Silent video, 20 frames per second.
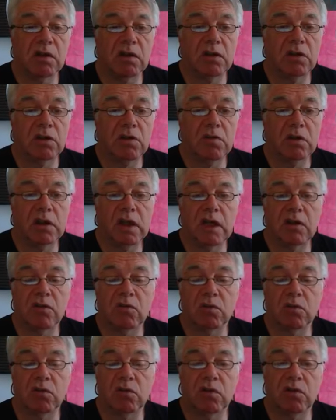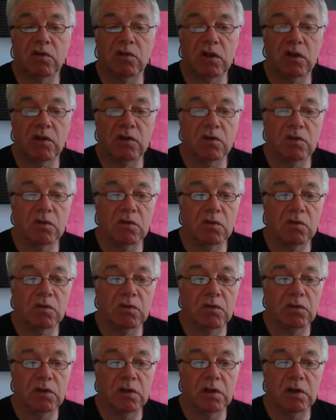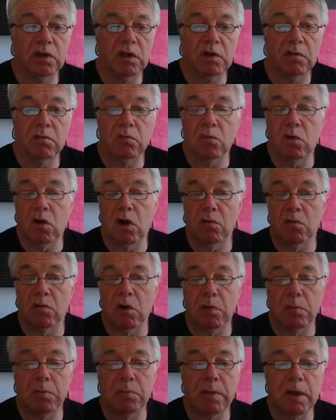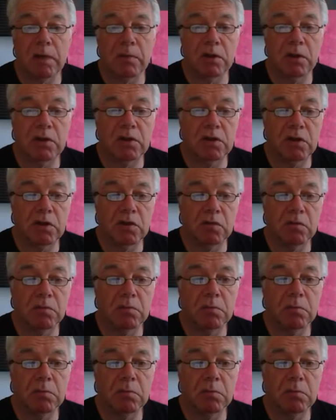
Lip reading: unilateral cessation of the wire rope barrier use.